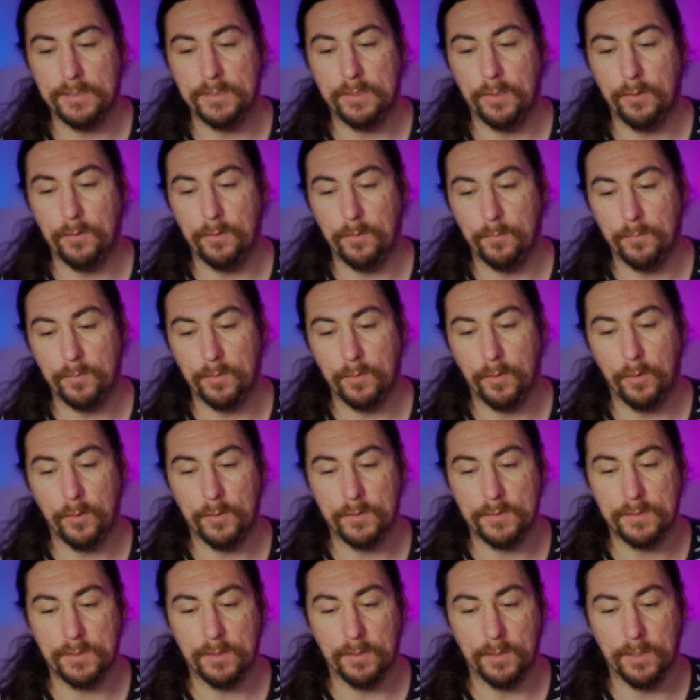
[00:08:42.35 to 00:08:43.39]
So
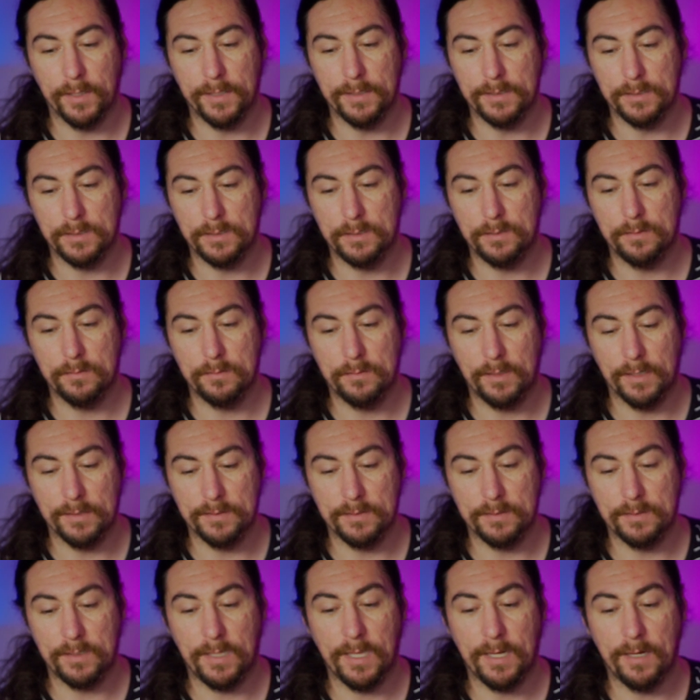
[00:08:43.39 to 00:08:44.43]
notice the lens
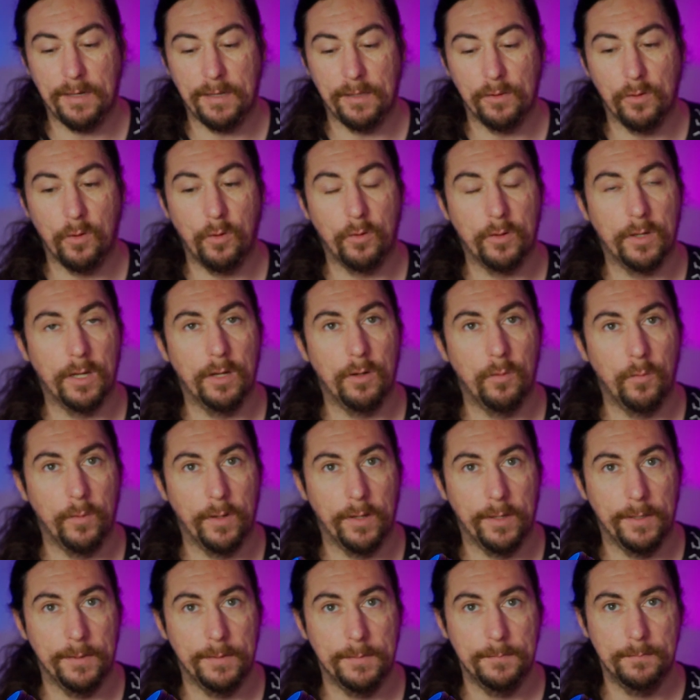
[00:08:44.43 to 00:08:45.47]
doesn't get any longer
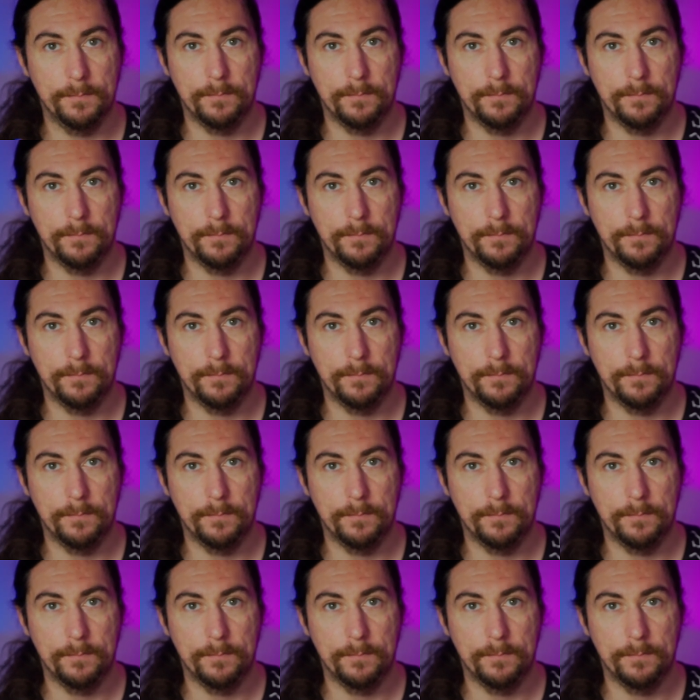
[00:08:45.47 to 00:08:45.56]
when